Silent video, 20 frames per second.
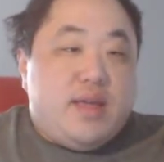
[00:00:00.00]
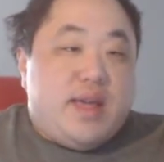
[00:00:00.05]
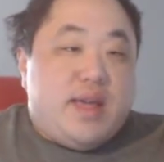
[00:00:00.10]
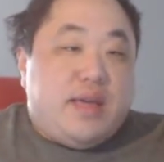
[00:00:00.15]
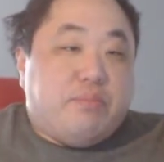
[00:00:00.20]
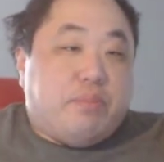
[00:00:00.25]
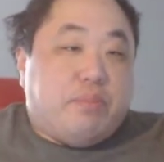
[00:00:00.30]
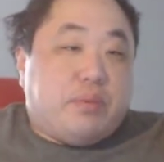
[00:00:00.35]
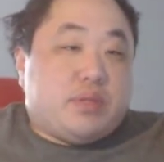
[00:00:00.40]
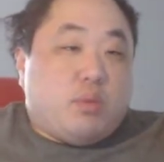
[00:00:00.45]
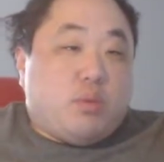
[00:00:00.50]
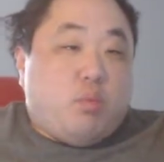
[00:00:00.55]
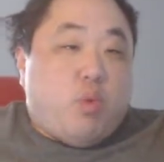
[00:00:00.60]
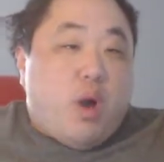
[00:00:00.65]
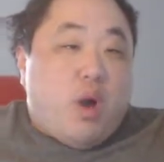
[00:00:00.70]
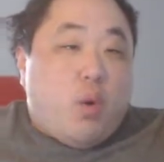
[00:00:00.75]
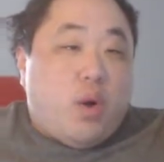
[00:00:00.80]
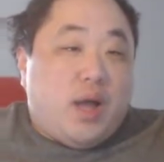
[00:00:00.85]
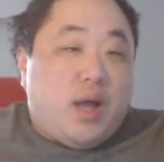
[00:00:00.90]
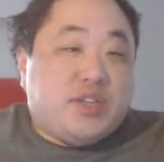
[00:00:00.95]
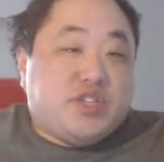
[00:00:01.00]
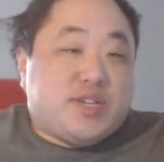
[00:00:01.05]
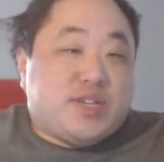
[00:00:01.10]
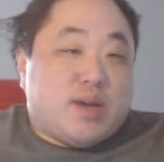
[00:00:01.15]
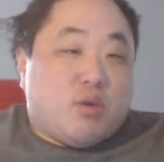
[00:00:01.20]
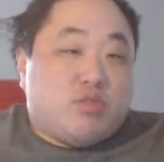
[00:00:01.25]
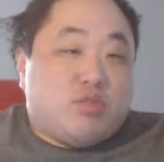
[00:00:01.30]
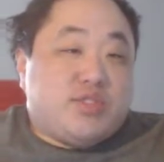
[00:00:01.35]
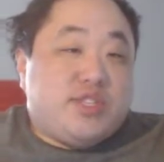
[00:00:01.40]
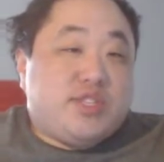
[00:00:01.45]
And but the watch
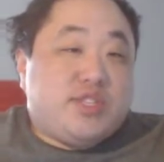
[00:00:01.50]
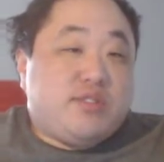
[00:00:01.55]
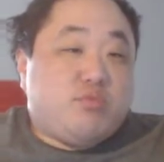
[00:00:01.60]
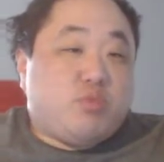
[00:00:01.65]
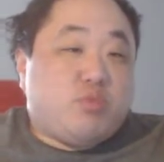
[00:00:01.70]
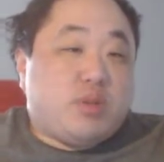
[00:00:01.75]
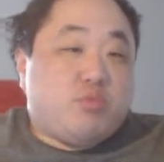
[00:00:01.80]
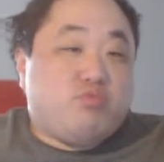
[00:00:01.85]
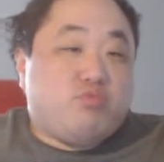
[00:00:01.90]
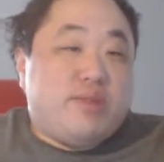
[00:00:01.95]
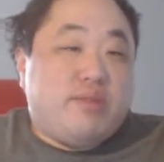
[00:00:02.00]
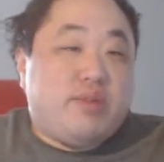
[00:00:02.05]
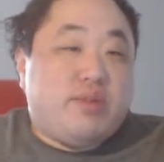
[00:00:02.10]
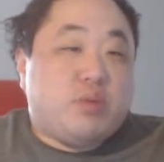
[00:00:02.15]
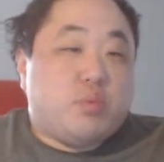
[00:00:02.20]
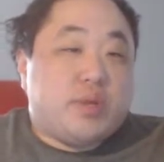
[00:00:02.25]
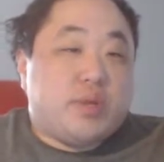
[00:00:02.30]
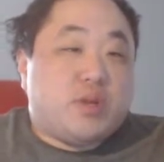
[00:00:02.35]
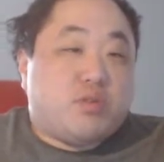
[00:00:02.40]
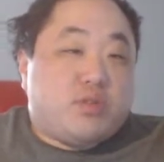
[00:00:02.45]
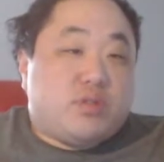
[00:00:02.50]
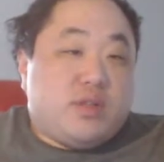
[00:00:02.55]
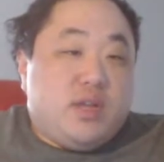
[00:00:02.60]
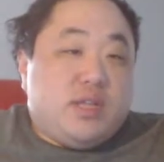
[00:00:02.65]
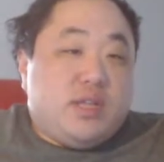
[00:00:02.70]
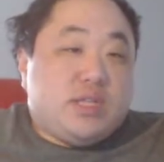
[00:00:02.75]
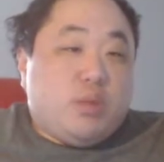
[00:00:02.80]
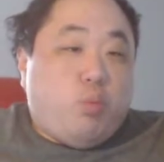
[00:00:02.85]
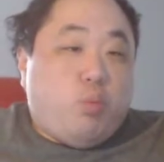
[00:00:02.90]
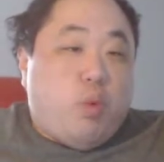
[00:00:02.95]
hours, this is what really weird.
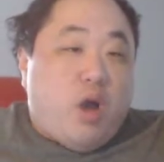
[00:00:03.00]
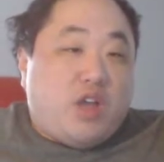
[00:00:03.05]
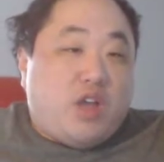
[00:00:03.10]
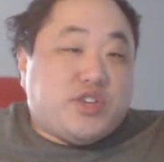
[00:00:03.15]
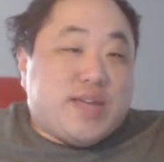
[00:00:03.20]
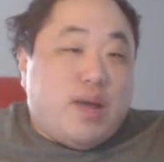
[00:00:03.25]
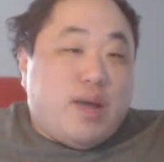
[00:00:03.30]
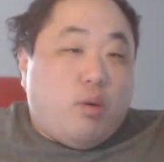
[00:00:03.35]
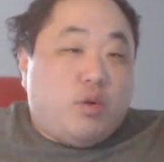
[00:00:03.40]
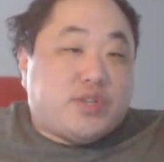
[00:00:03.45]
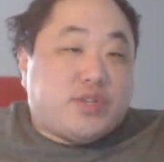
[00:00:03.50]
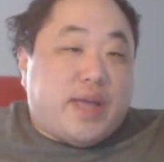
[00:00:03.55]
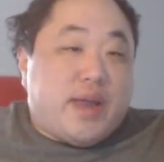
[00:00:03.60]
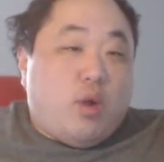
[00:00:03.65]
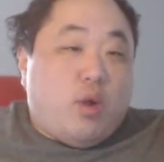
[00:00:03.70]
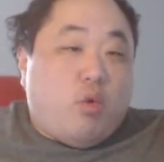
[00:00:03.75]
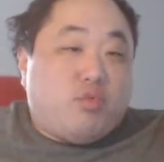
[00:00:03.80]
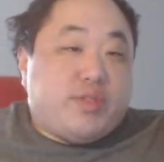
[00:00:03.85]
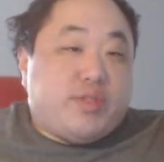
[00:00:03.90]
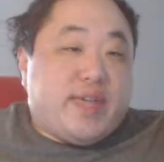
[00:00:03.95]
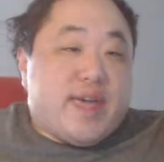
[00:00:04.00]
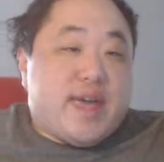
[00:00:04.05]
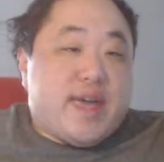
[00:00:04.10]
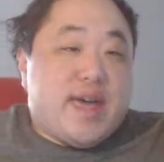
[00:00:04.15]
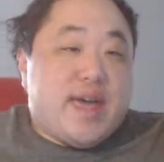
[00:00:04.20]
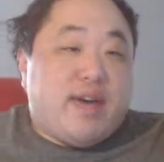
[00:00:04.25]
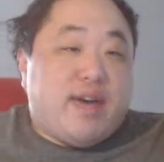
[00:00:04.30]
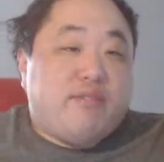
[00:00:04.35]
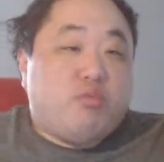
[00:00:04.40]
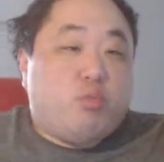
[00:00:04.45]
The watch hours I already
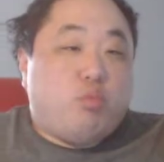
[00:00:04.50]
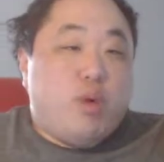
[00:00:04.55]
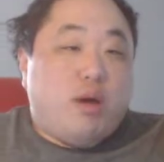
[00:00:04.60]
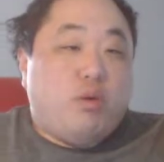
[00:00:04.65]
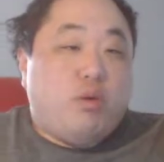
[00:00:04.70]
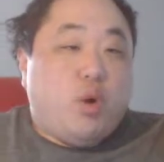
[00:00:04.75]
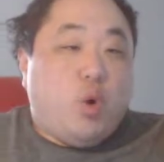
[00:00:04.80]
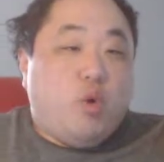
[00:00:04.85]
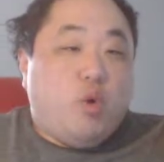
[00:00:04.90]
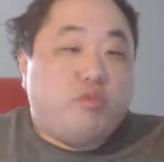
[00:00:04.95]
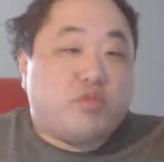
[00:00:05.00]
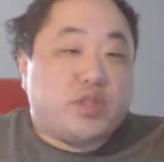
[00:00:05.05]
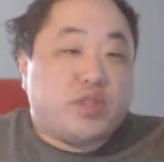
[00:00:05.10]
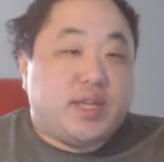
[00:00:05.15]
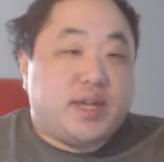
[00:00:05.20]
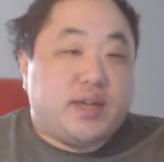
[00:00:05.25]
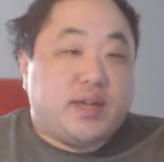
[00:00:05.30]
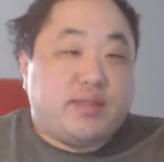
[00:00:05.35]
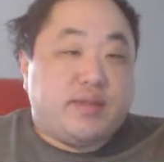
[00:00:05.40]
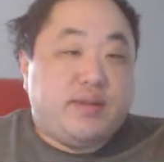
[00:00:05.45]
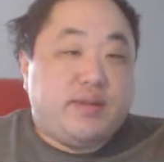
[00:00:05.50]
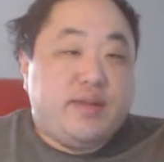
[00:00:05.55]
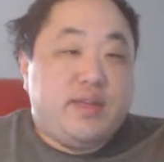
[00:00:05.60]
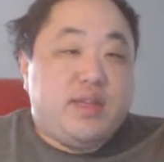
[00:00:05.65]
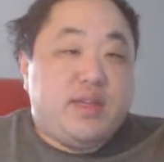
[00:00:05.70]
have well over that.